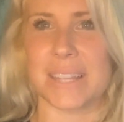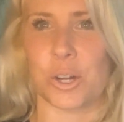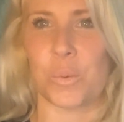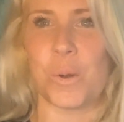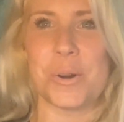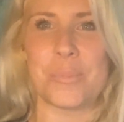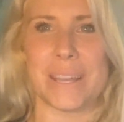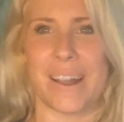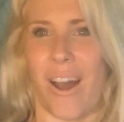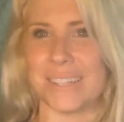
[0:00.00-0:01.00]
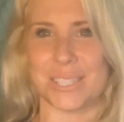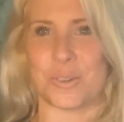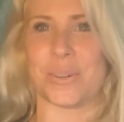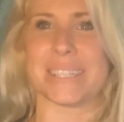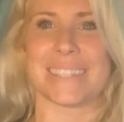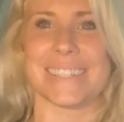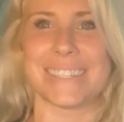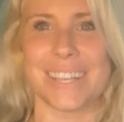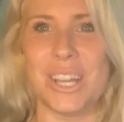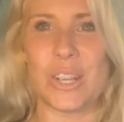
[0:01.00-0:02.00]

there will be consequences.